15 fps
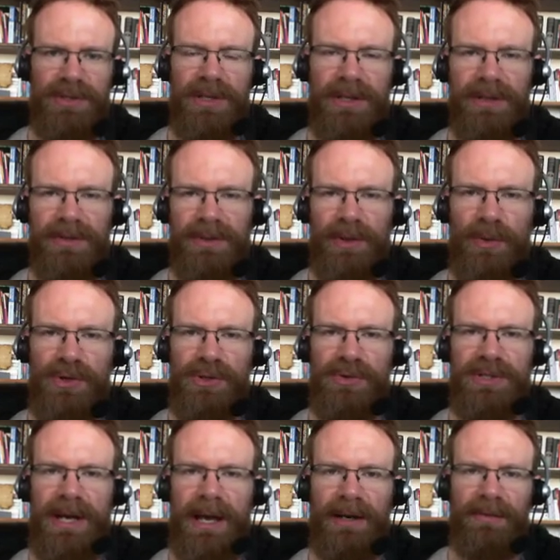the original title
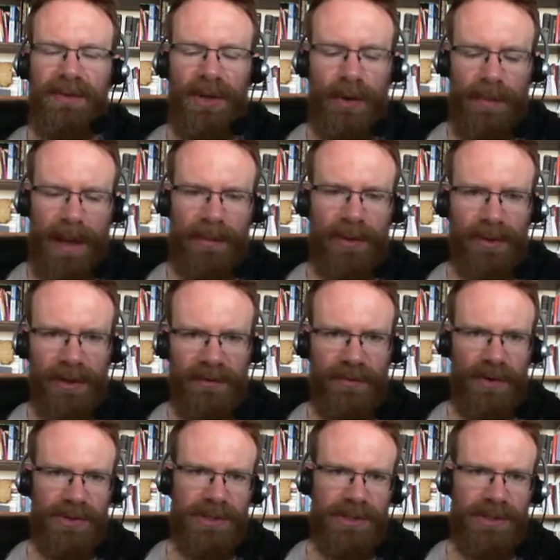of the Old Babylonian version.